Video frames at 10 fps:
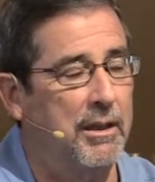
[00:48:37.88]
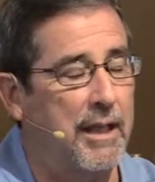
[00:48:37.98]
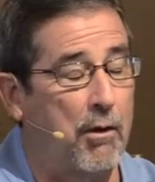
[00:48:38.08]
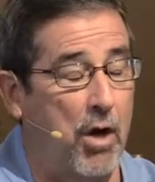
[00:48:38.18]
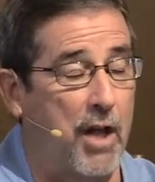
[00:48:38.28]

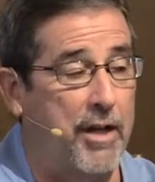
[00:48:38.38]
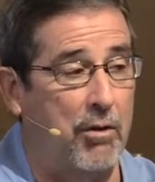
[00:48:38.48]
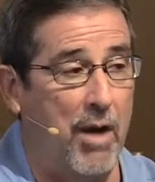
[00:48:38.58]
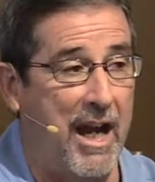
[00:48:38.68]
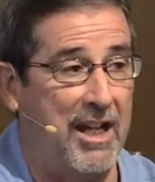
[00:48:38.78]
They were on their
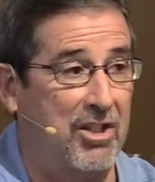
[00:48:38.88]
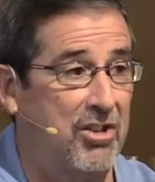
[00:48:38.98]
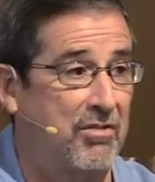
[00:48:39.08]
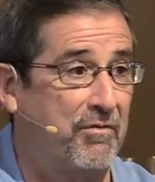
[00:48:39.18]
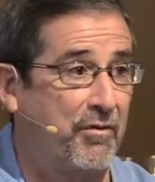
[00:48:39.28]
way
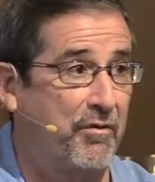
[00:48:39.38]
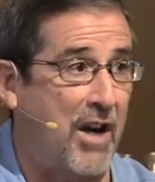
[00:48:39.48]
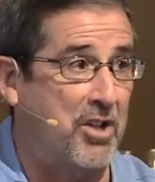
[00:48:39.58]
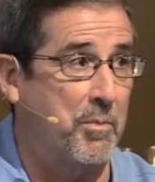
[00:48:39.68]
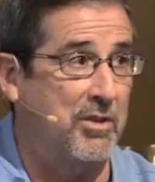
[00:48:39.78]
as
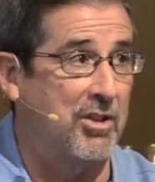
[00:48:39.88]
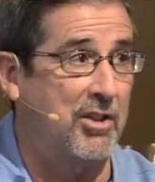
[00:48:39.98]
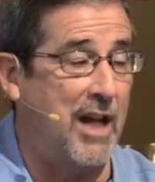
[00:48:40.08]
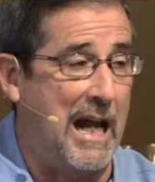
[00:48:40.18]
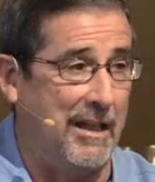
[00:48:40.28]
freshmen in
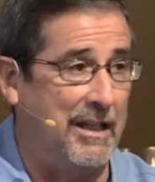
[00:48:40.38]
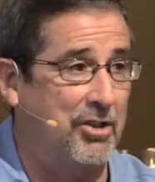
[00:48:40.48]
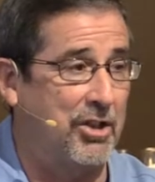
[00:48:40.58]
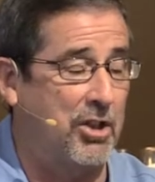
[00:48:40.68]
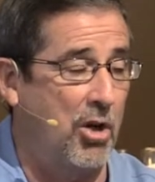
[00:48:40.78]
college
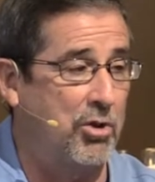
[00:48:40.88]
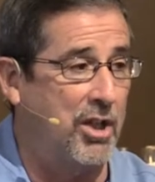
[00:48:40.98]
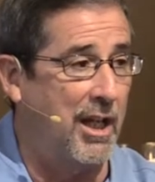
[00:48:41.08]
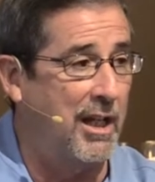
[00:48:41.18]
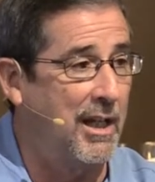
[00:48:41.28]
to coach
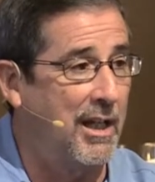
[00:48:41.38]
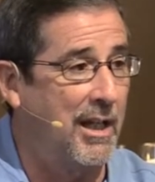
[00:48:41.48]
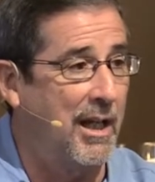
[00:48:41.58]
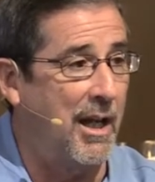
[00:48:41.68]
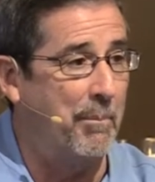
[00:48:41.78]
a
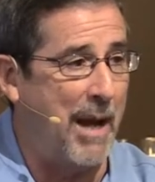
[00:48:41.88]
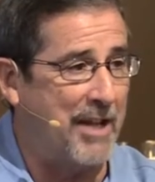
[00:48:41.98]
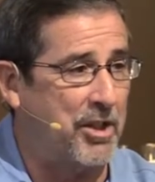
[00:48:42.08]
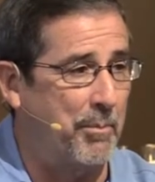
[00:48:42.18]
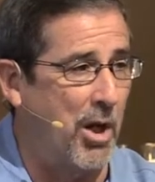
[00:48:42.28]
a
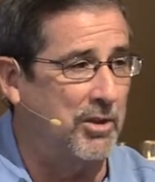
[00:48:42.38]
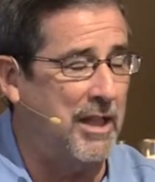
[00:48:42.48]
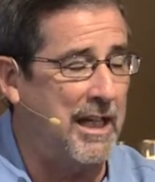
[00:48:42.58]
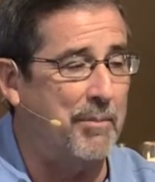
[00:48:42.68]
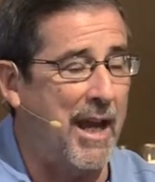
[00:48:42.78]
basketball
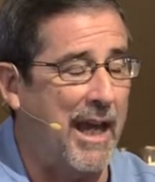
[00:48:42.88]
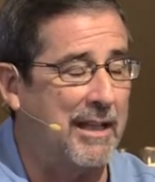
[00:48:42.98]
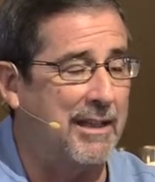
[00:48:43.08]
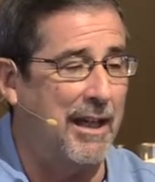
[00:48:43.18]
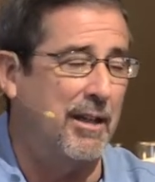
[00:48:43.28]
team
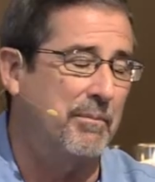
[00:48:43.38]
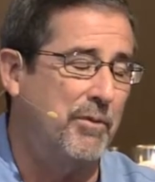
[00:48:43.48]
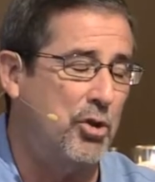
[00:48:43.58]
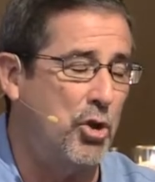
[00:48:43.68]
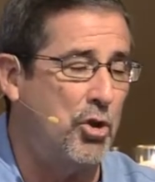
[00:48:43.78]
at uh,
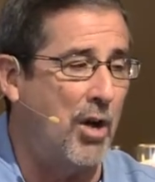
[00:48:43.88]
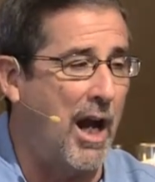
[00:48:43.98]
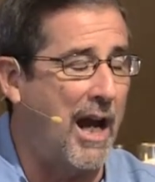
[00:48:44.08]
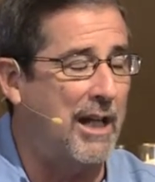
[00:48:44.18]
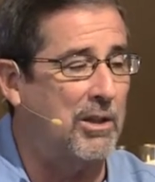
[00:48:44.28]
the junior
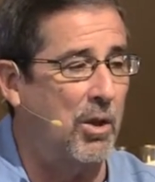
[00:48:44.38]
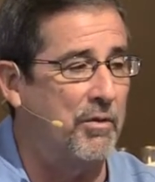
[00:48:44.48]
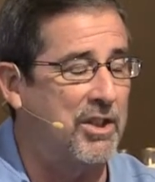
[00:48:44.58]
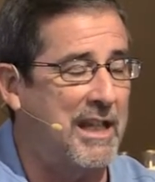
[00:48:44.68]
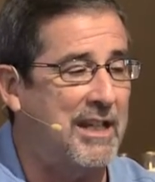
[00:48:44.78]
high at
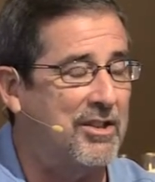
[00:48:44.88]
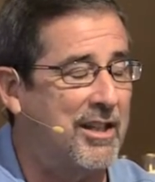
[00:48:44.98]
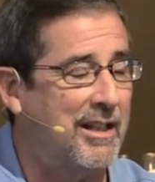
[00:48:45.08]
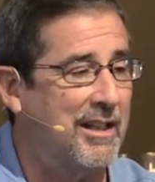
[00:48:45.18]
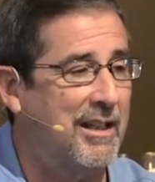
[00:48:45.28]
Clovis East.
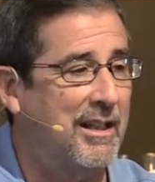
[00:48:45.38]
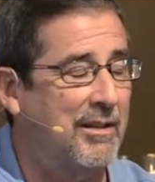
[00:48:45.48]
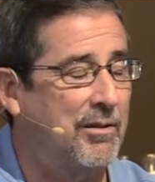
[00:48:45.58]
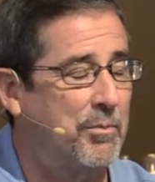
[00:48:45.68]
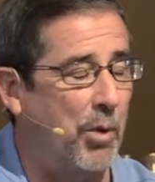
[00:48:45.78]

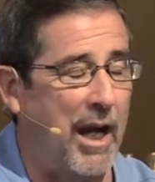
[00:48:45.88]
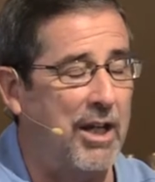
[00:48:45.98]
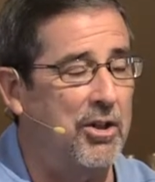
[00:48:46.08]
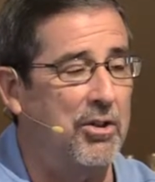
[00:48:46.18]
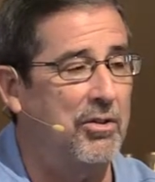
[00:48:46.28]
It's brand
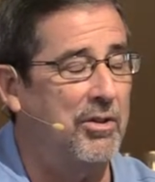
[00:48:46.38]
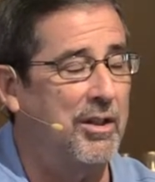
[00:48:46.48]
new.